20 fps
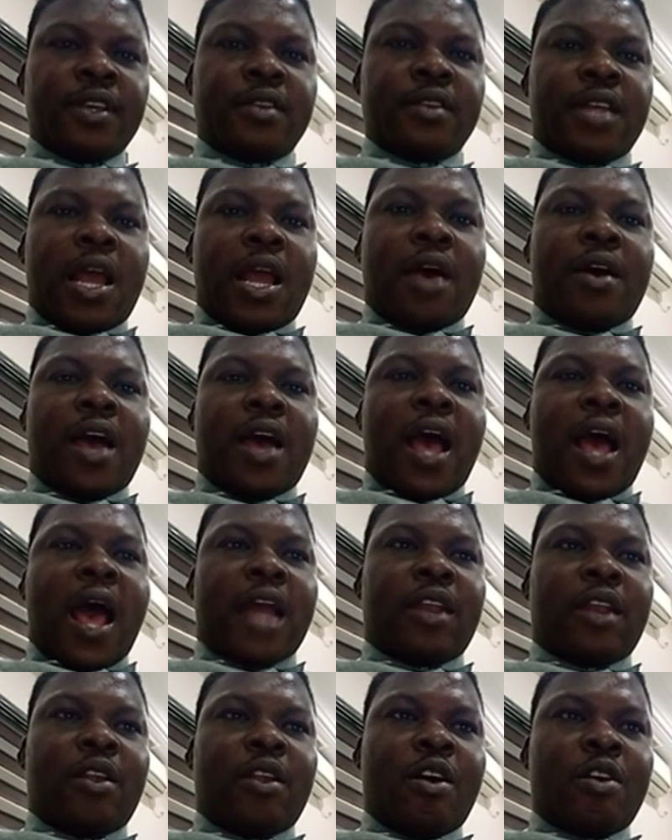Now,
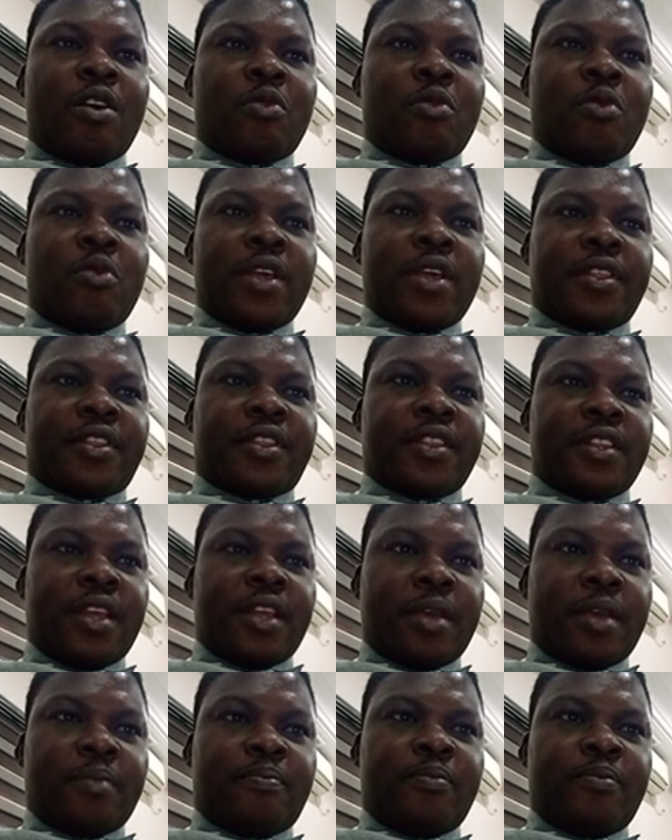along with
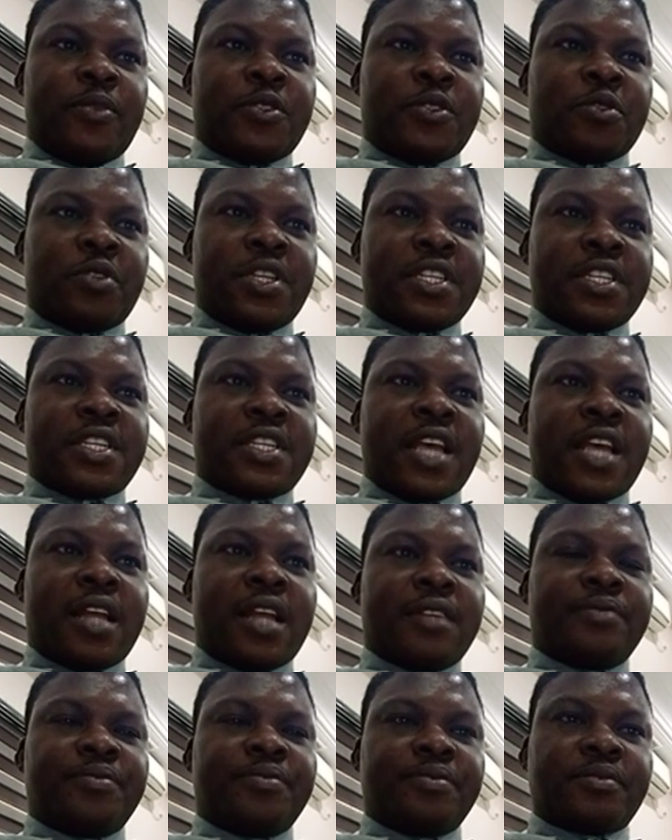the
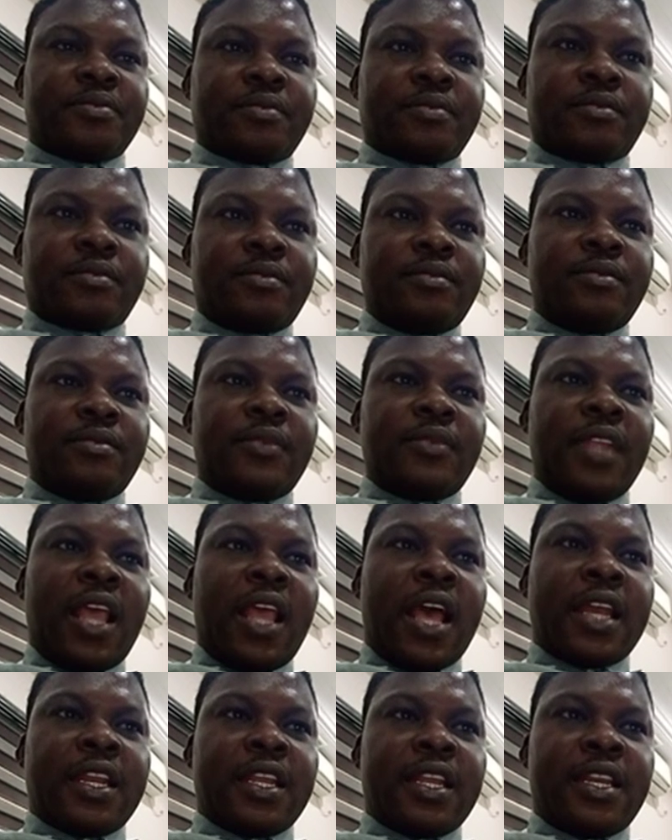judicial
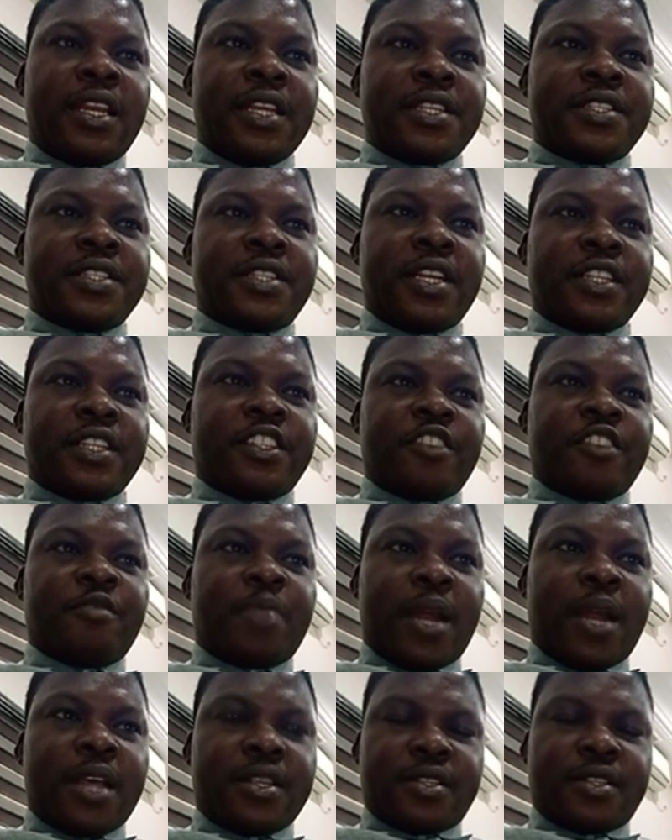and the legislative
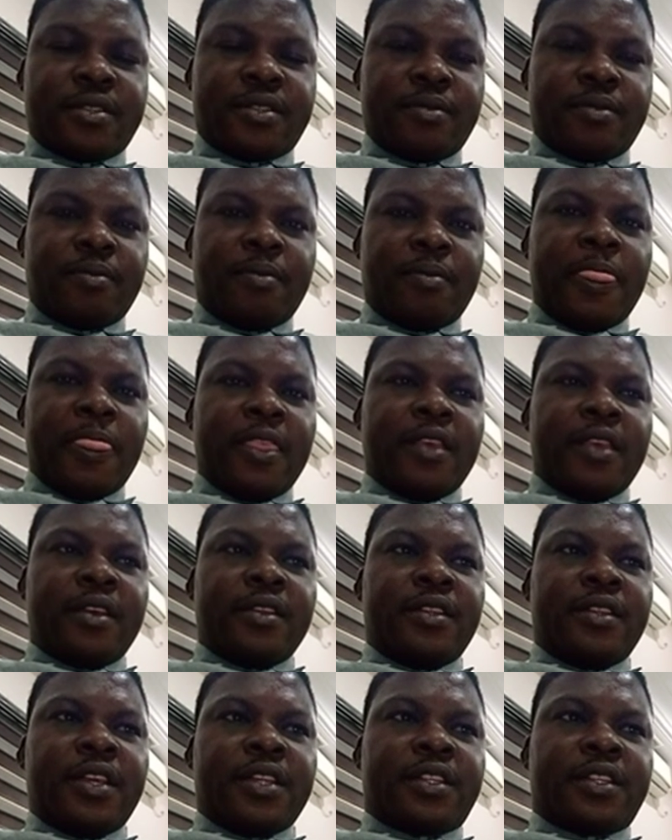branch,
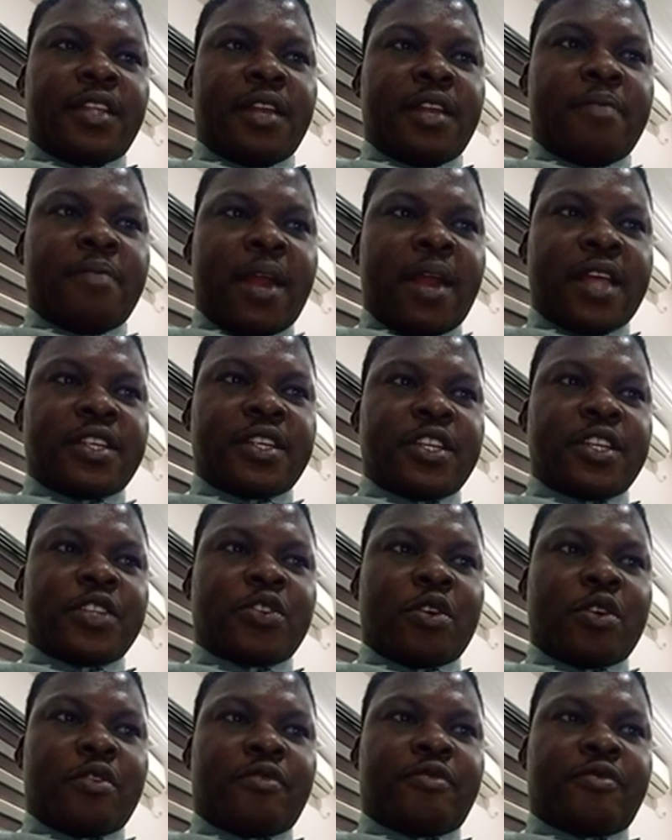the three branches
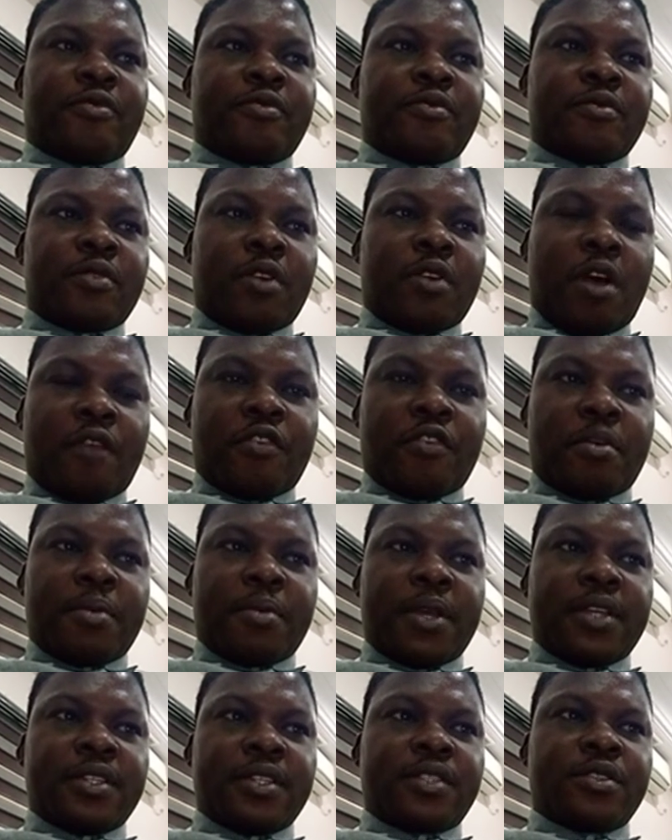of
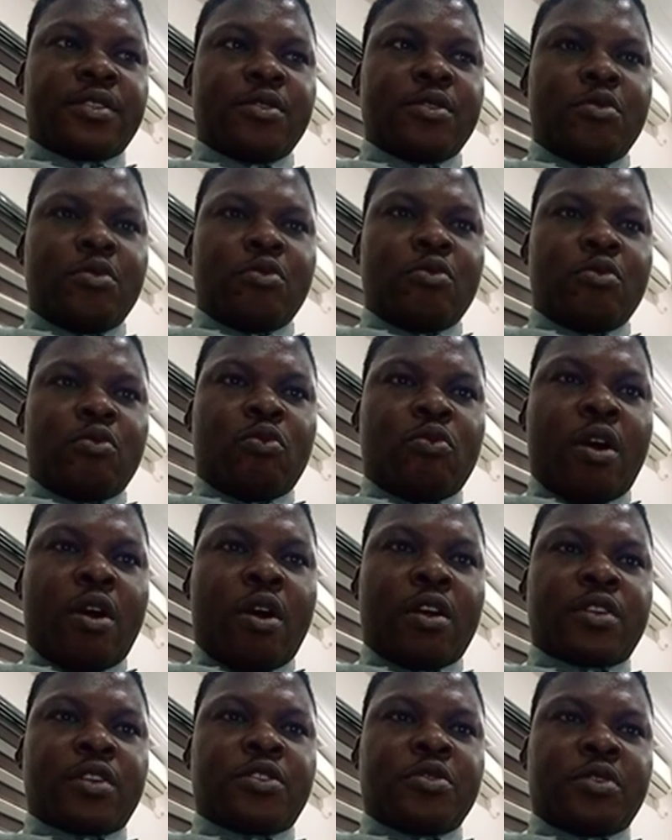government
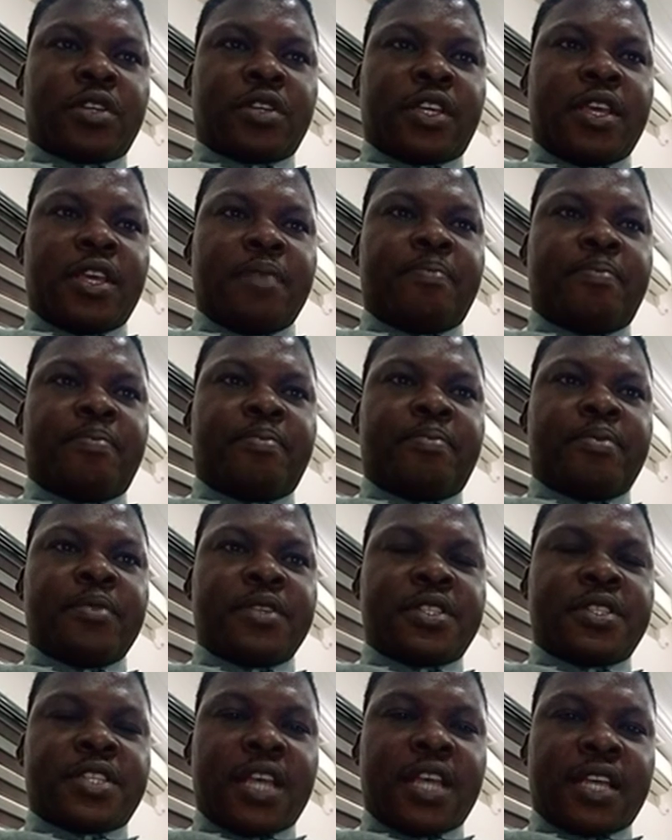work to keep
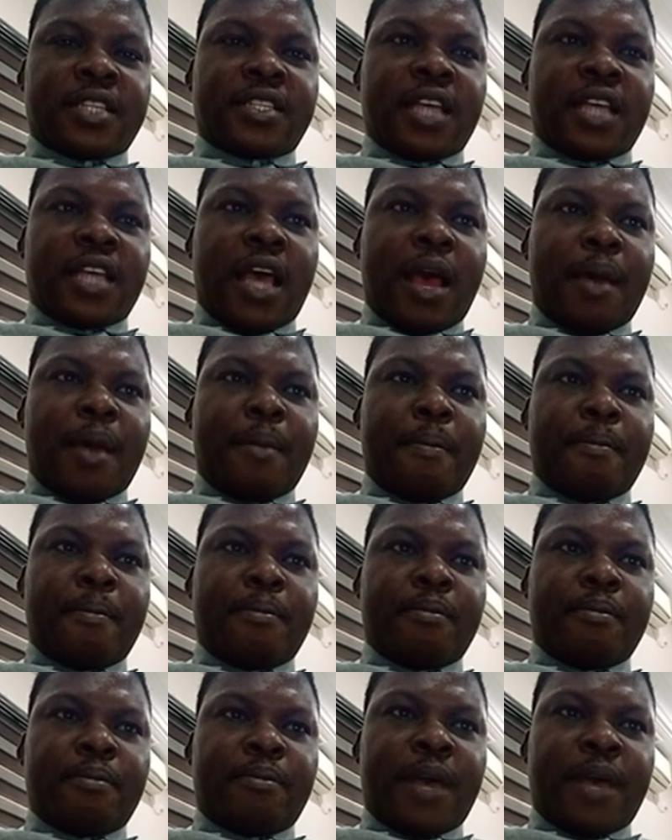checks and
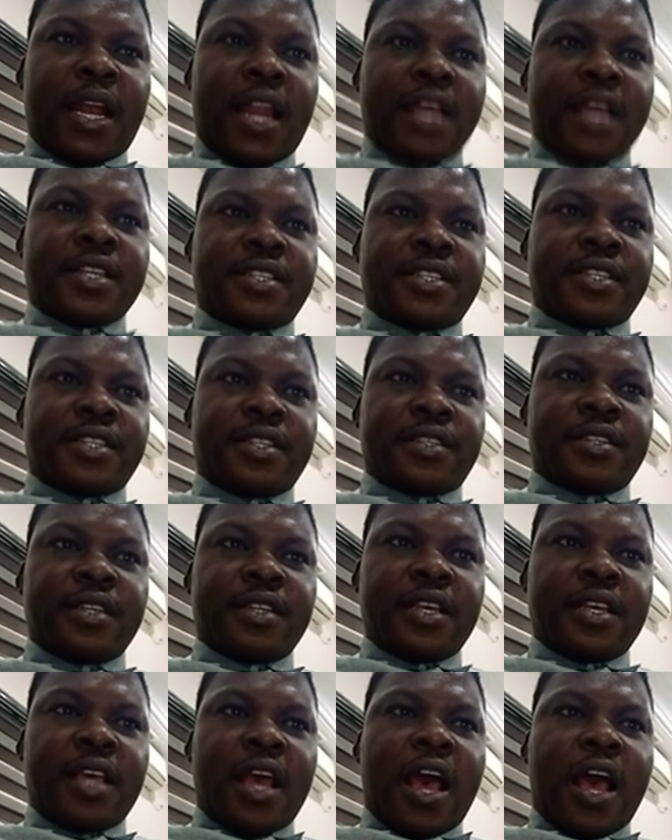balances,
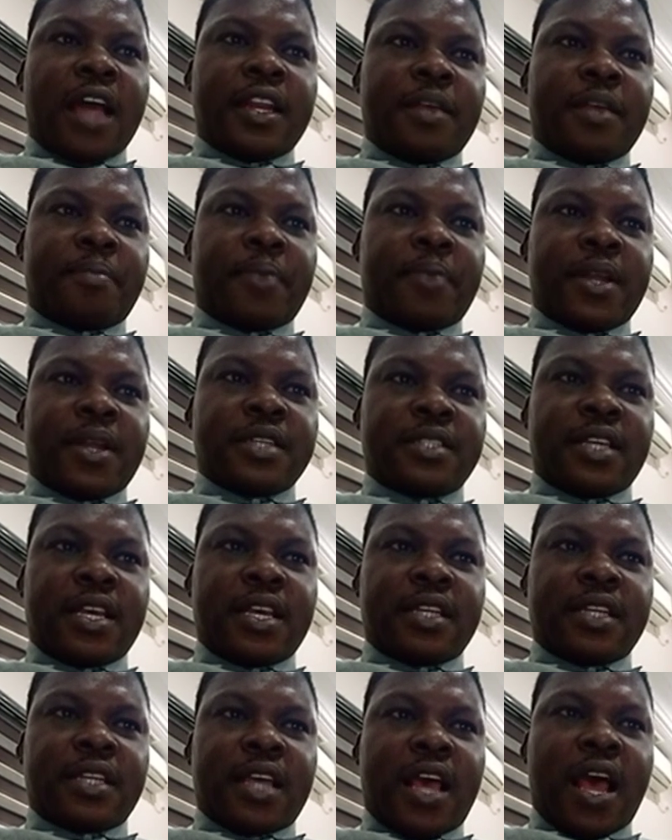and the
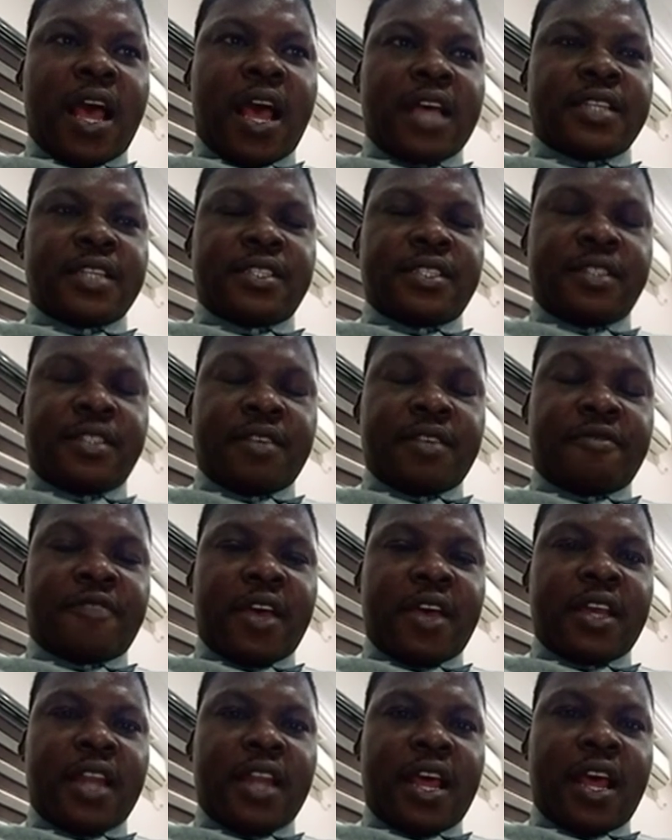president has the
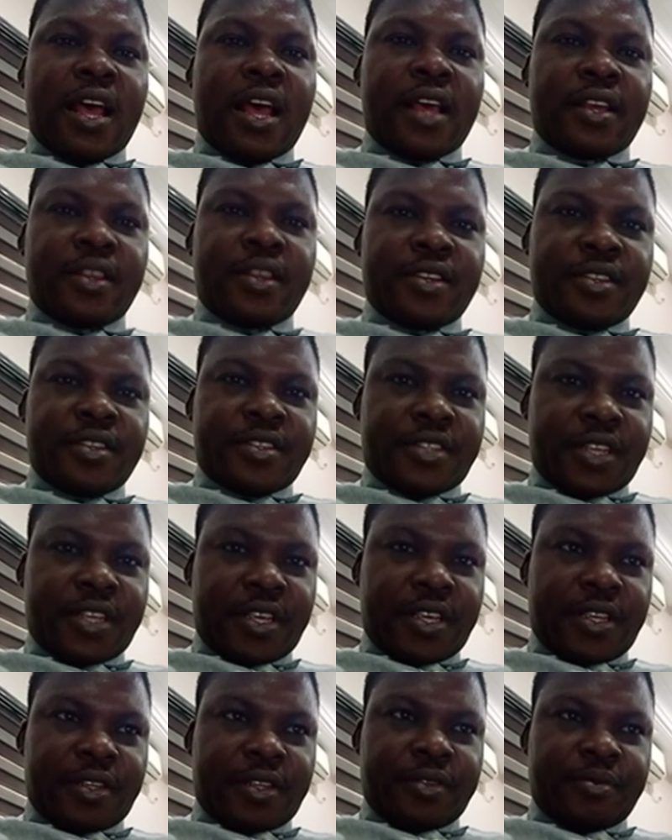final
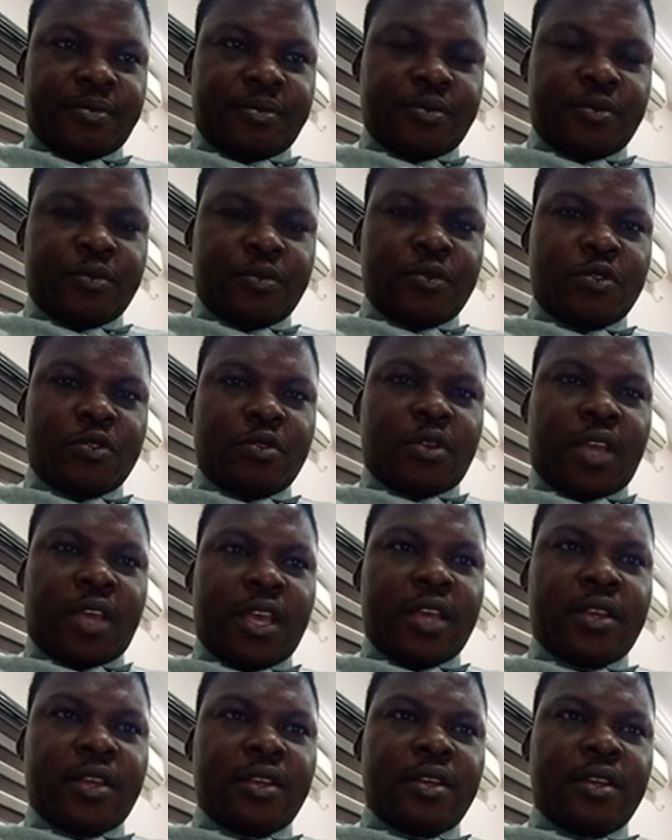say.
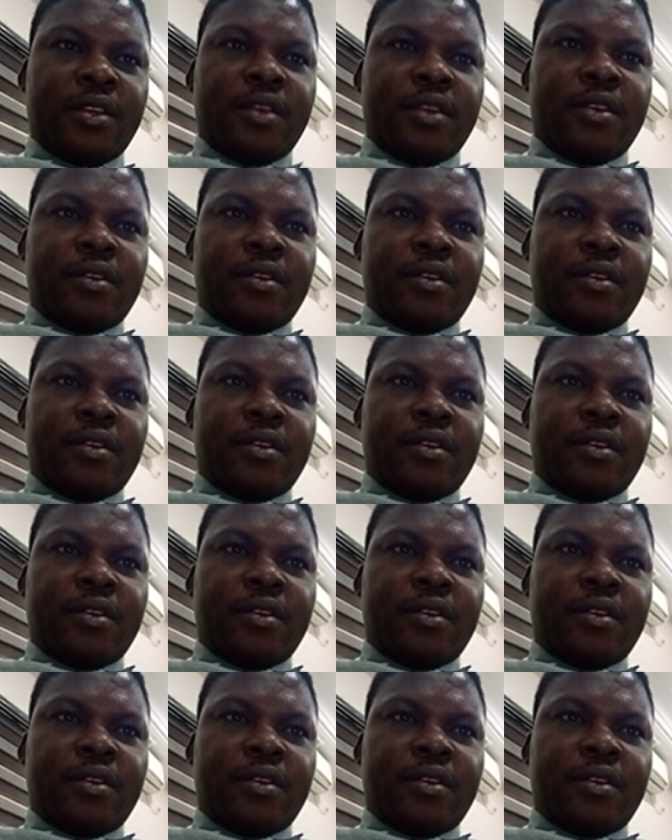Okay?